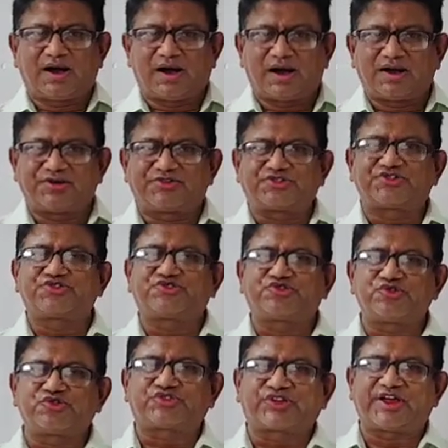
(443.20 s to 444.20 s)
And she
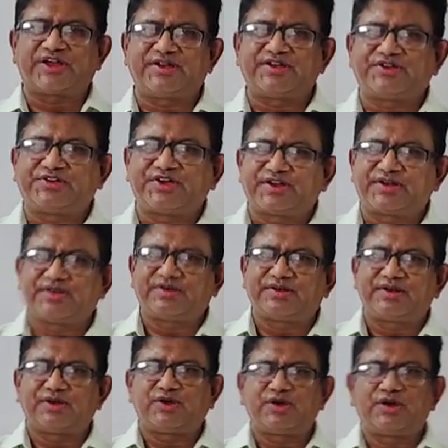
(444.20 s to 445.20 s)
chose the
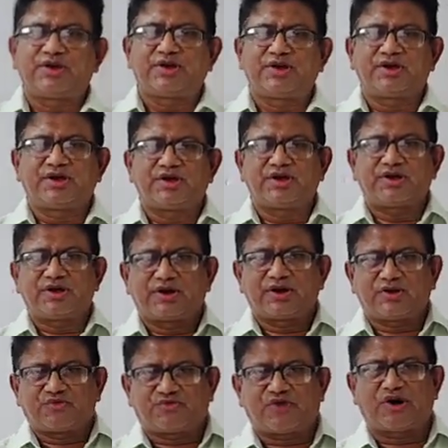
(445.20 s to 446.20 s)
Indian
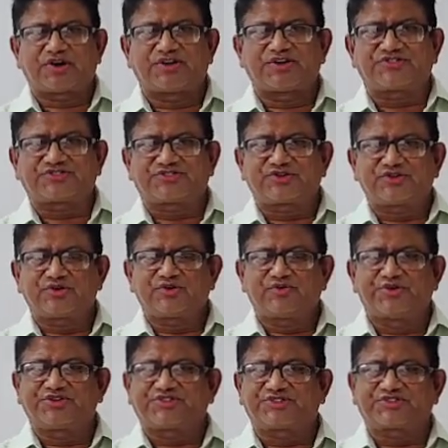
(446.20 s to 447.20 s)
forest,
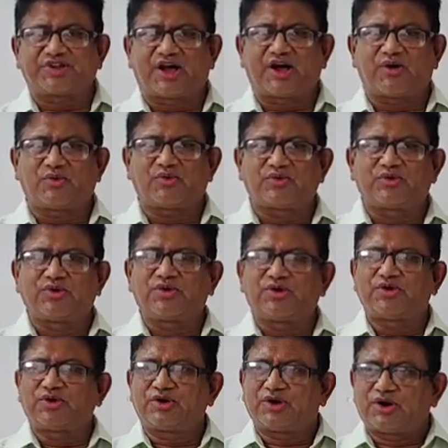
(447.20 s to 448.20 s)
which is now
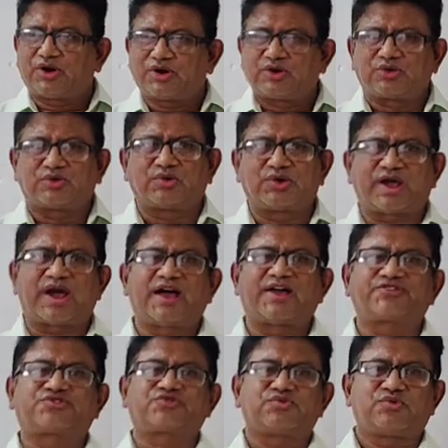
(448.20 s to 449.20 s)
known
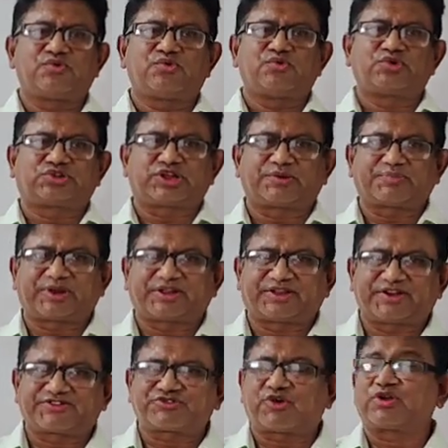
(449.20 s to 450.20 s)
as Uttar
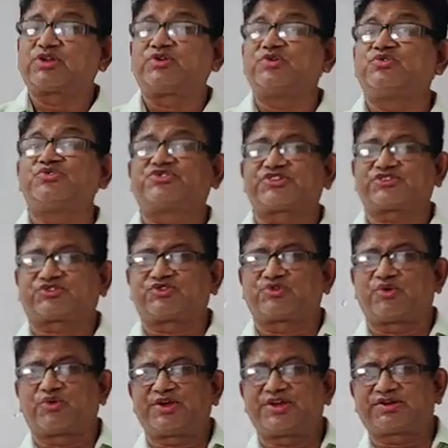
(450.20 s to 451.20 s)
Pradesh, or you just
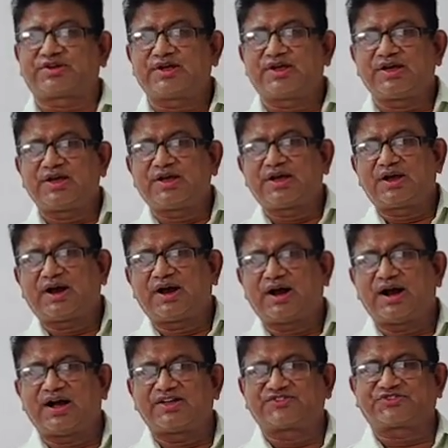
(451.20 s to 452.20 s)
know it
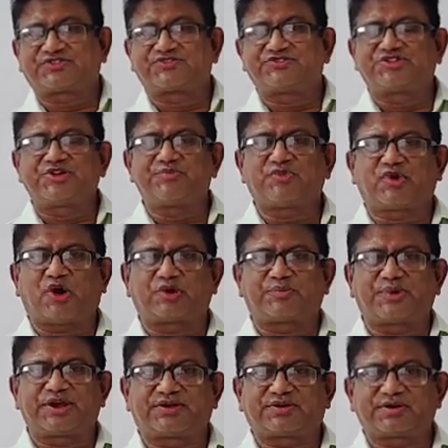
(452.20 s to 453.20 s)
as Jim
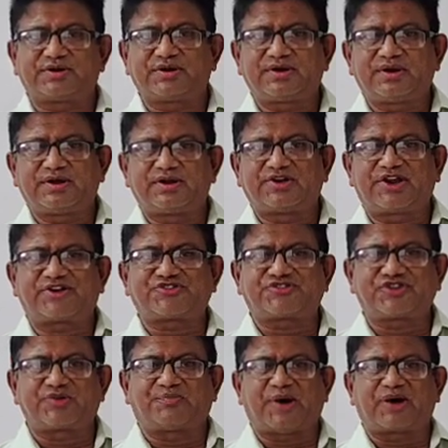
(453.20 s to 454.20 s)
Corbett
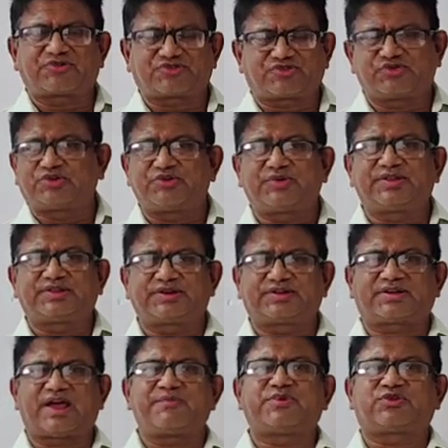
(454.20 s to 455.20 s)
National Park. So during
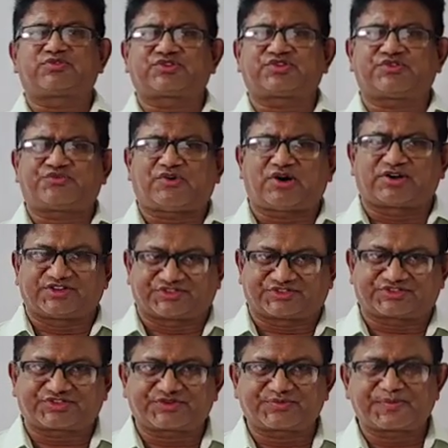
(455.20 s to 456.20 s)
that time it was a
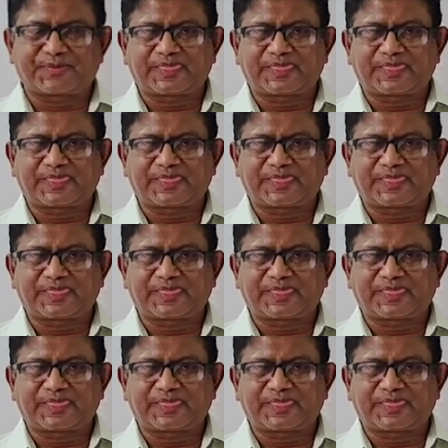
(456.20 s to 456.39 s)
forest.